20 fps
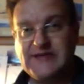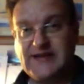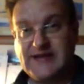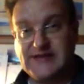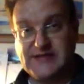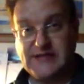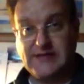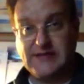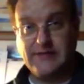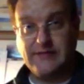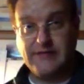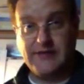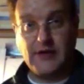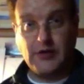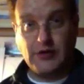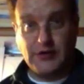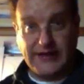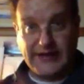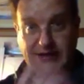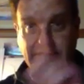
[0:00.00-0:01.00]
as in the
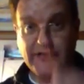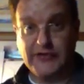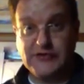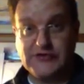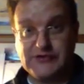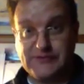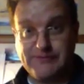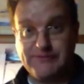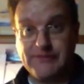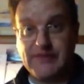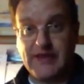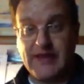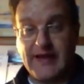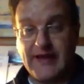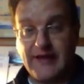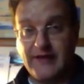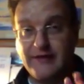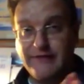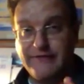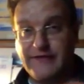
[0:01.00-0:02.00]
Owl Lighthouse,
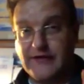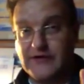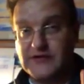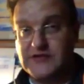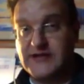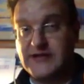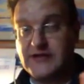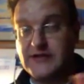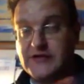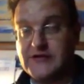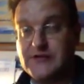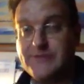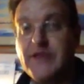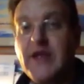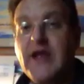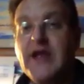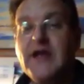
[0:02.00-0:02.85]
the Pharos Lighthouse.